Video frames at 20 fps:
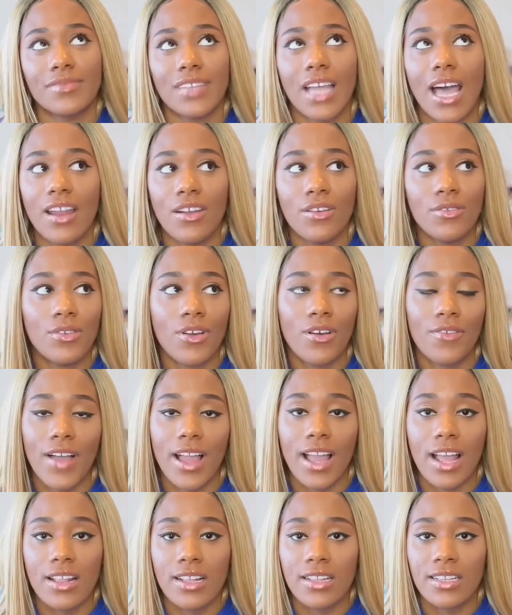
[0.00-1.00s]
I don't know if
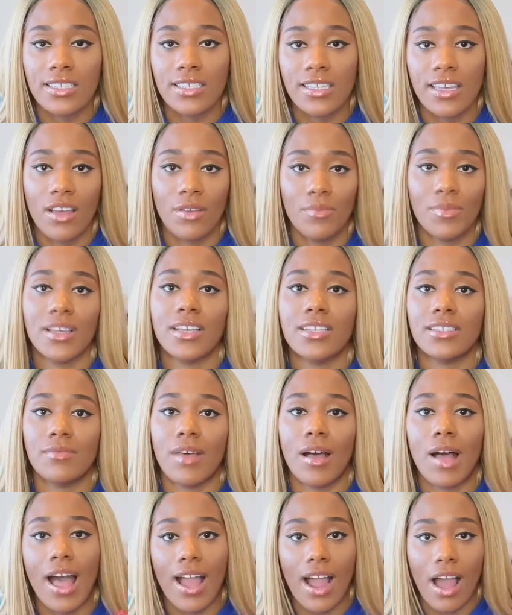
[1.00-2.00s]
I got the discount because
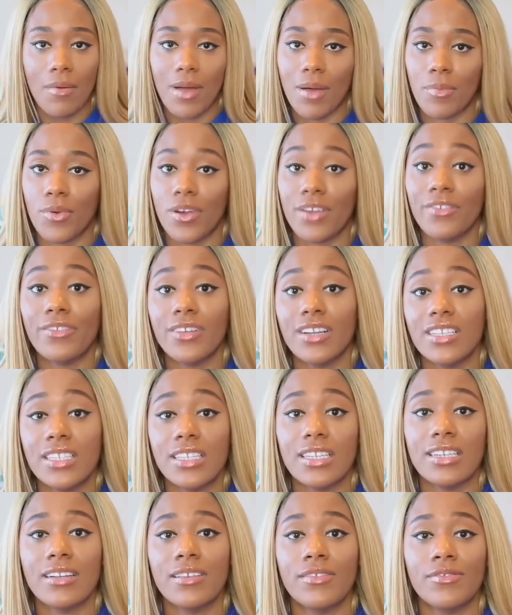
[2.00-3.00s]
I got my boyfriend to
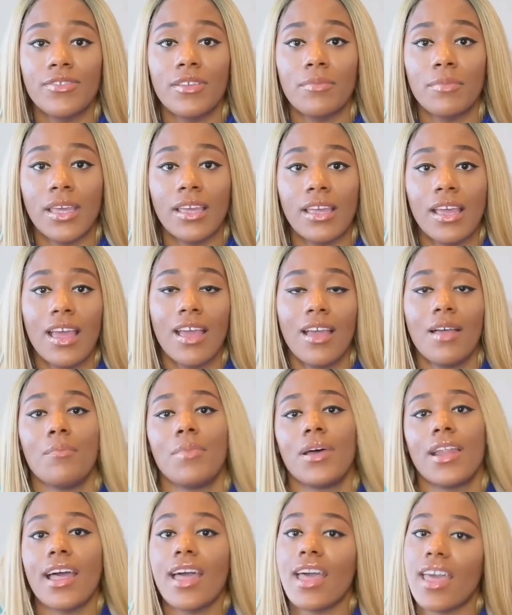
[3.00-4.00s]
send it for me,
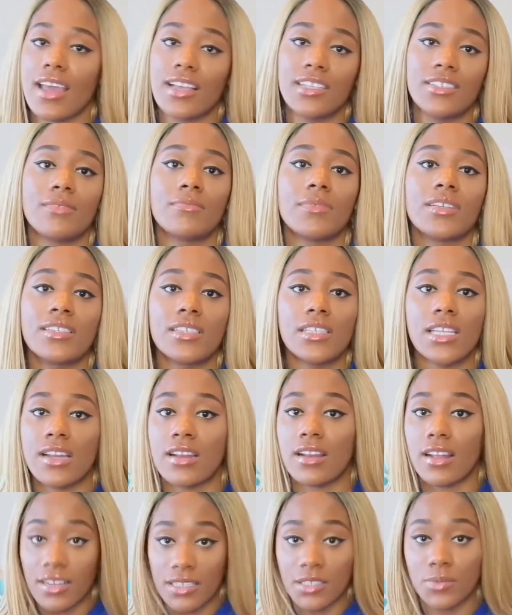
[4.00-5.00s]
but I asked him to send
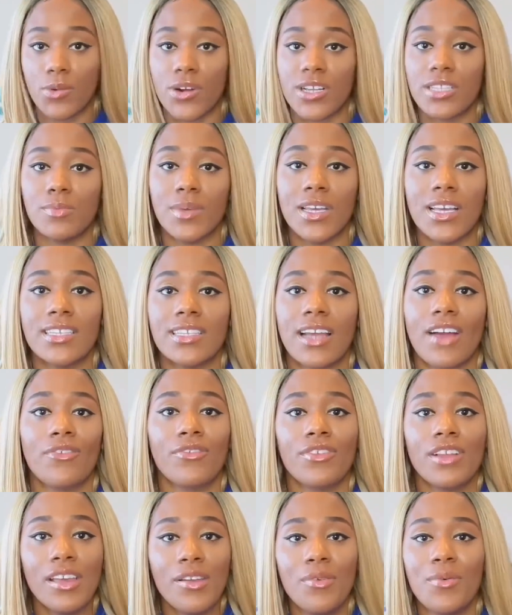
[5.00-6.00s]
it express because I
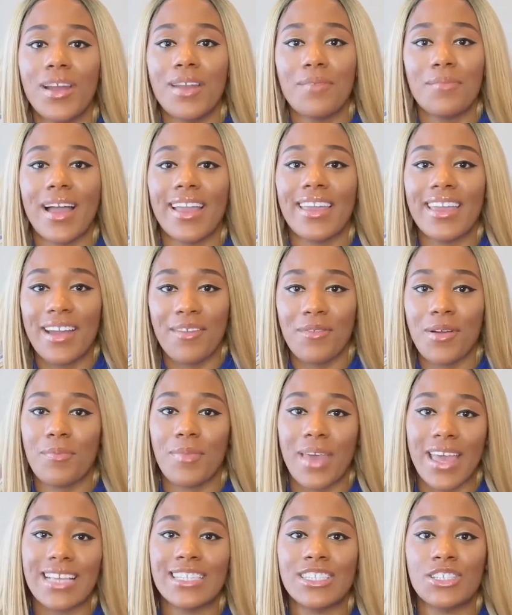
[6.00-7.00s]
really wanted my camera
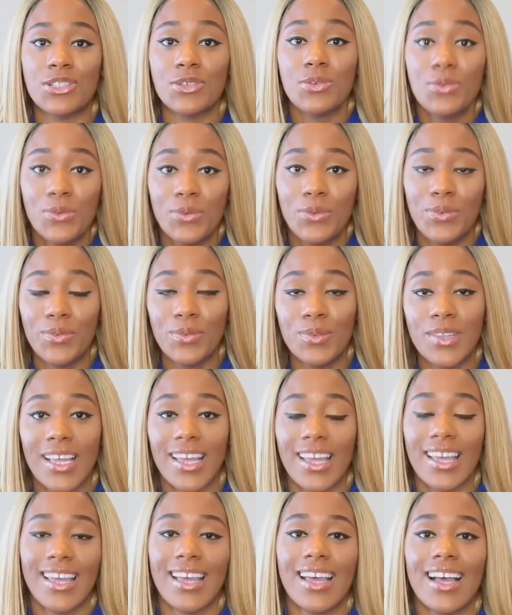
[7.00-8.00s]
back soon,
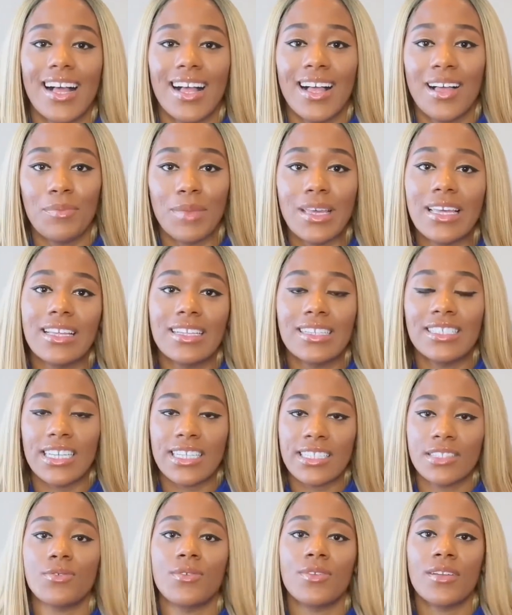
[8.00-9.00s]

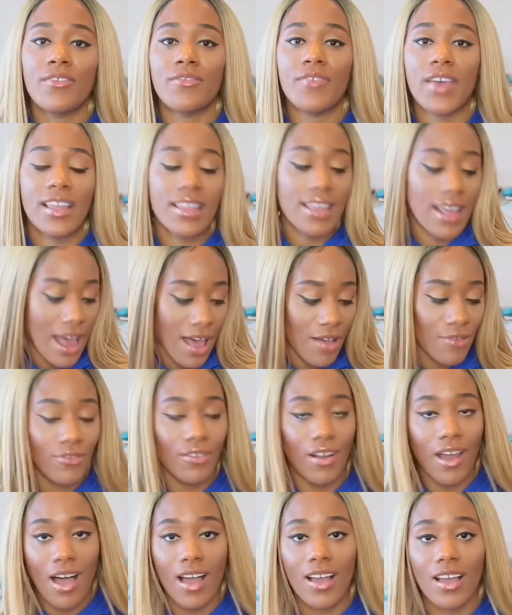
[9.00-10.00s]
just on the fact that I
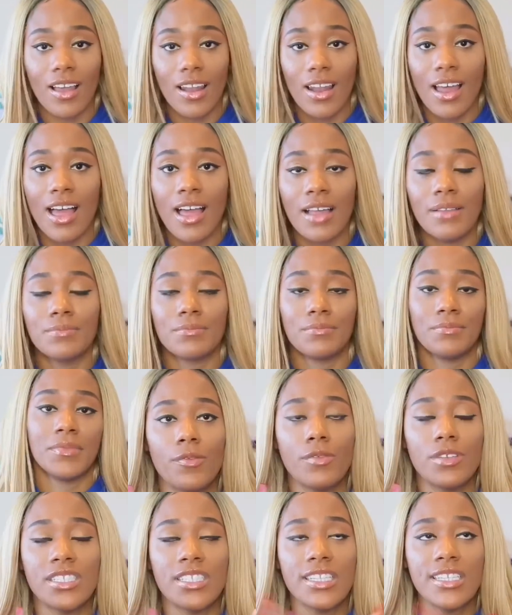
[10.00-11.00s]
vlog a lot.
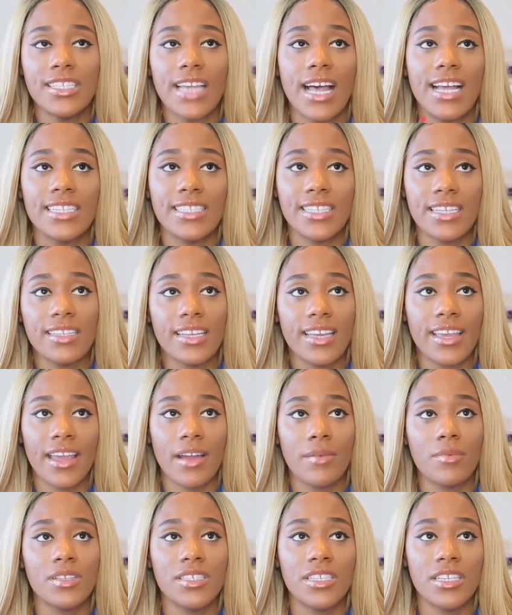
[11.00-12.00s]
Since I sent the
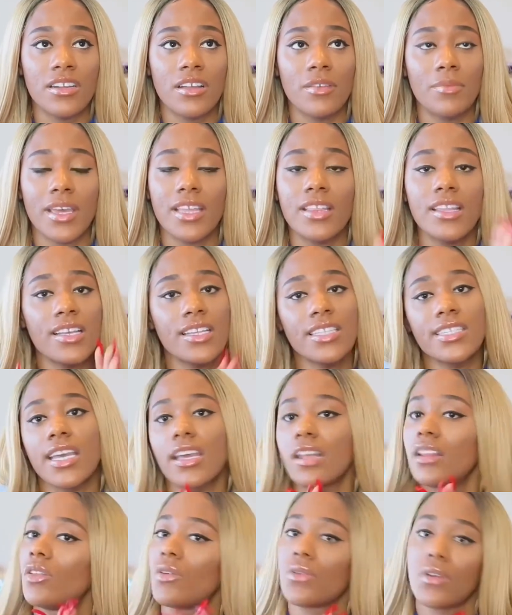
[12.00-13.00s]
camera to them, it didn't
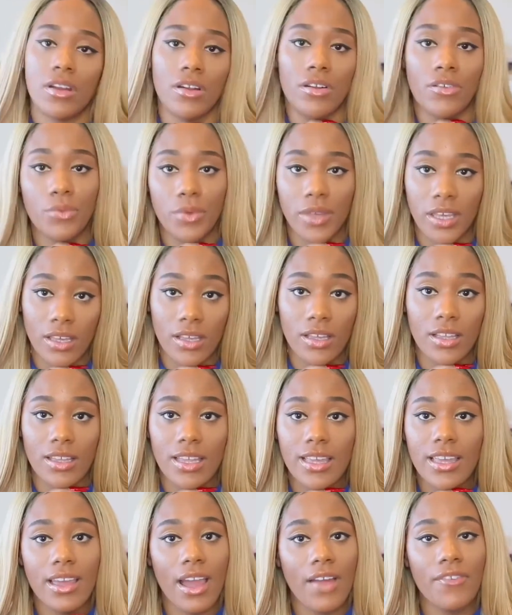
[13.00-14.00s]
take longer than a week.
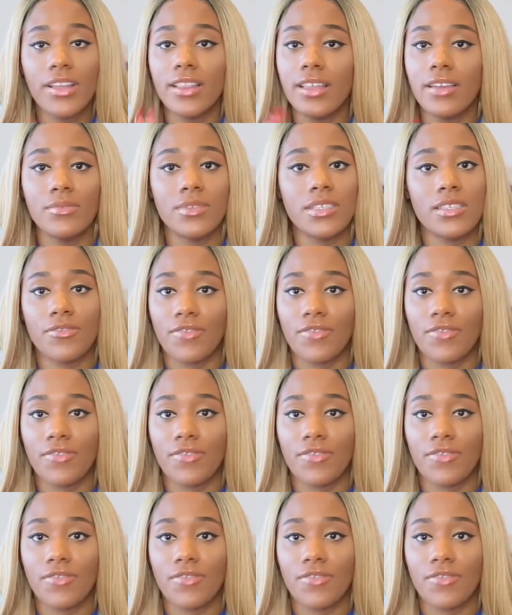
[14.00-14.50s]
Everything was